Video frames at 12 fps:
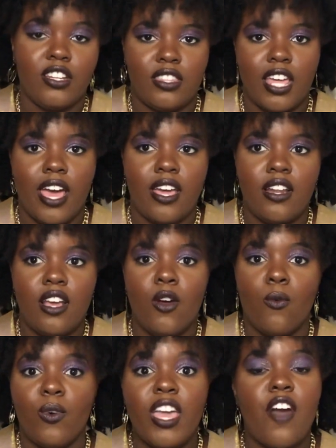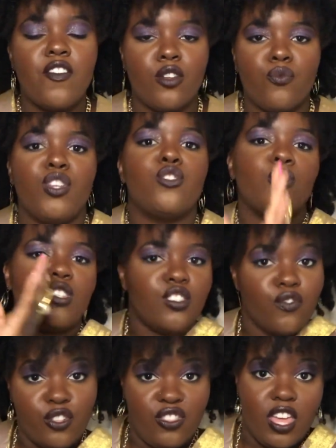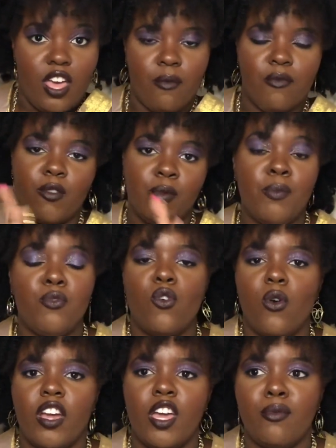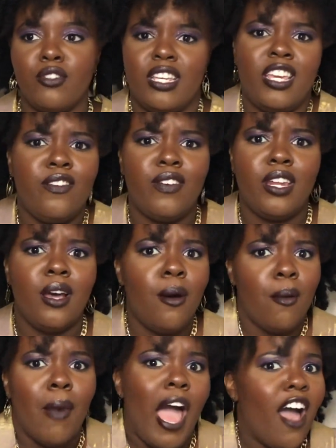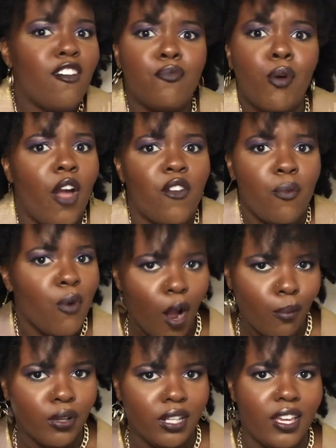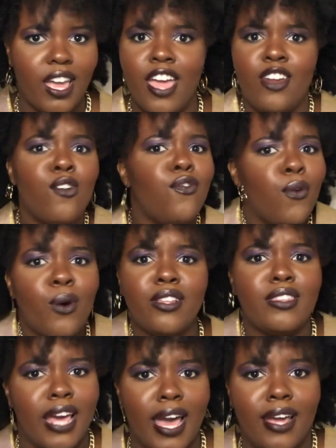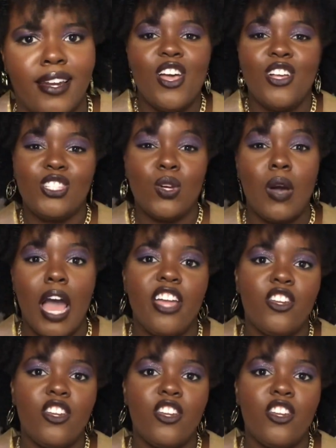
that we have enough resources for them, for people who are able to even have private property and afford that. So what I